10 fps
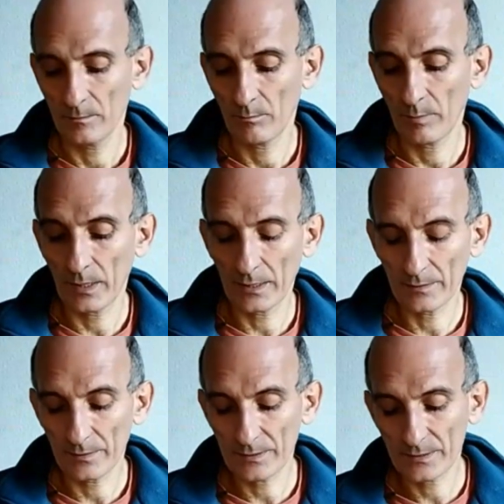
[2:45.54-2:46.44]
by
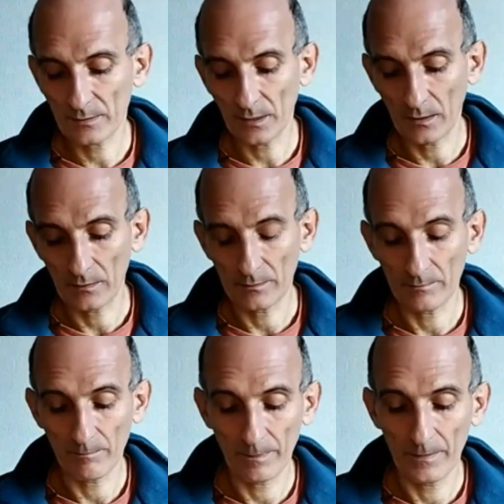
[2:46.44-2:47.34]
this line,
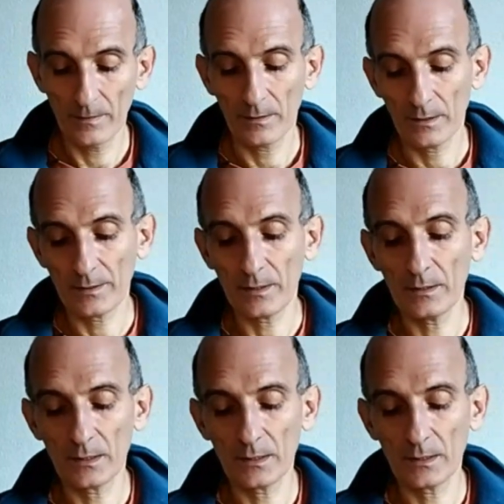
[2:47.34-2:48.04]
and then